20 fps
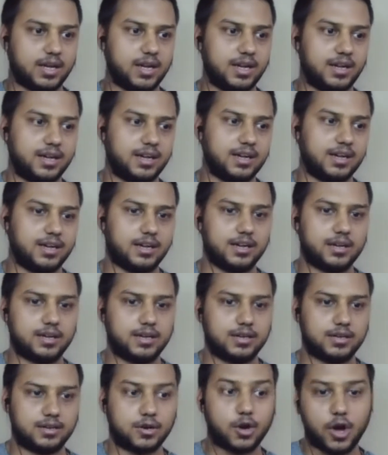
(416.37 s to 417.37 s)

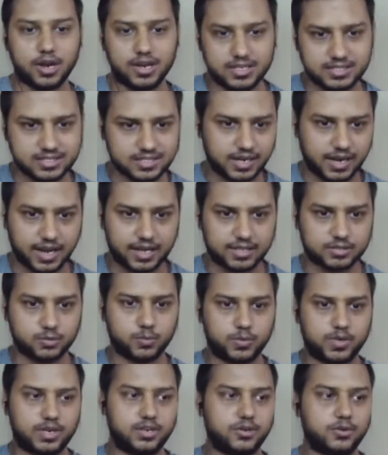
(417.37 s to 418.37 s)
a college
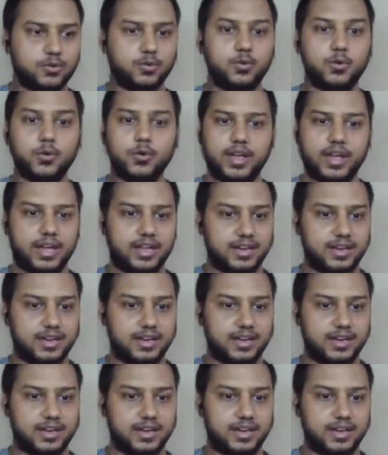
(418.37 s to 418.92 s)
graduate to know